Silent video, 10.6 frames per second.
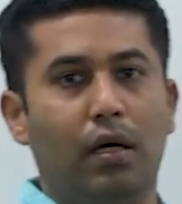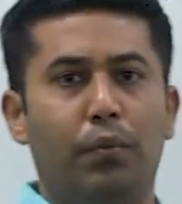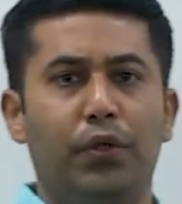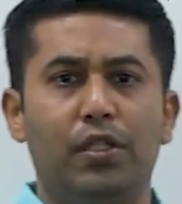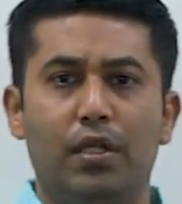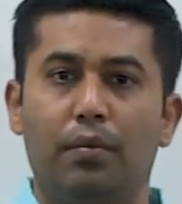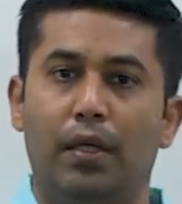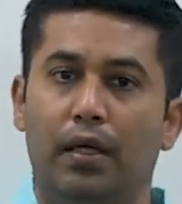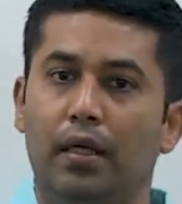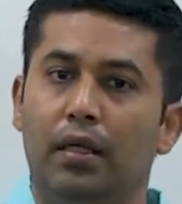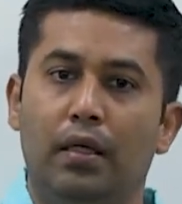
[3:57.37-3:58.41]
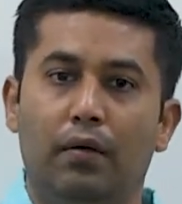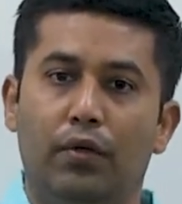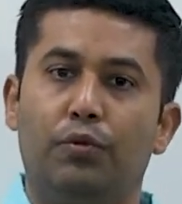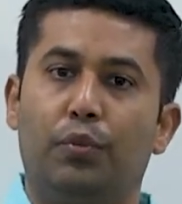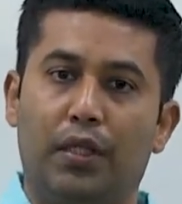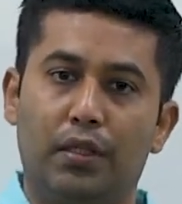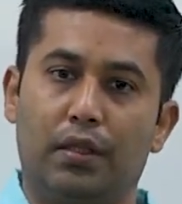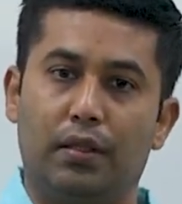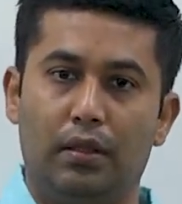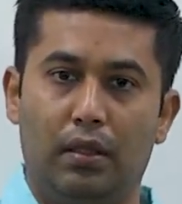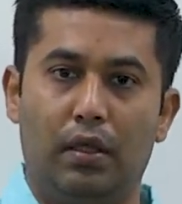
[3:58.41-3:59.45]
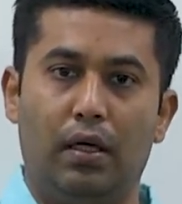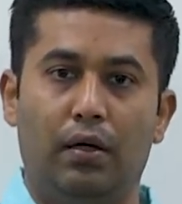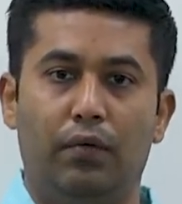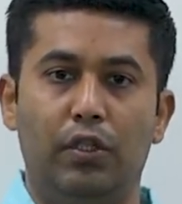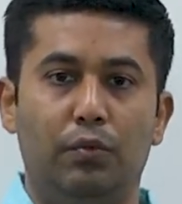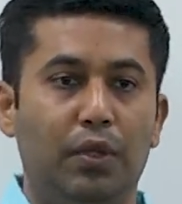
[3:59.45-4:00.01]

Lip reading: appreciably with pressure, which